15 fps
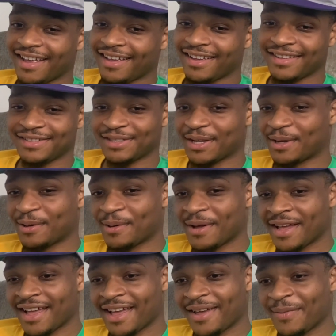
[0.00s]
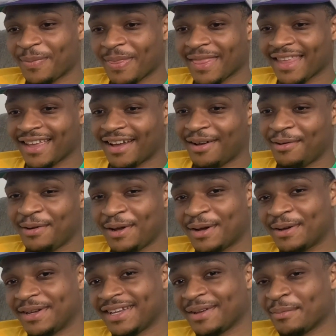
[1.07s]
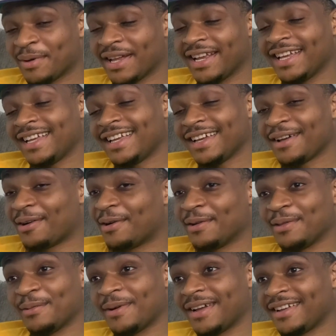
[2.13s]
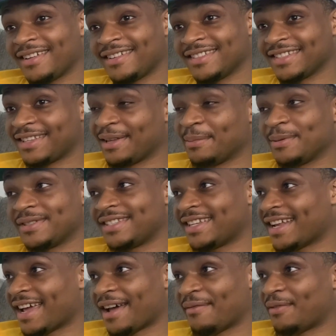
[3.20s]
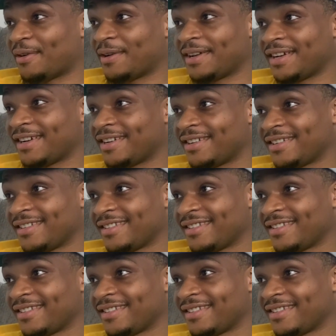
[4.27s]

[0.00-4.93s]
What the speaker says: So I don't know, but it could go either way because the Clippers didn't have all their,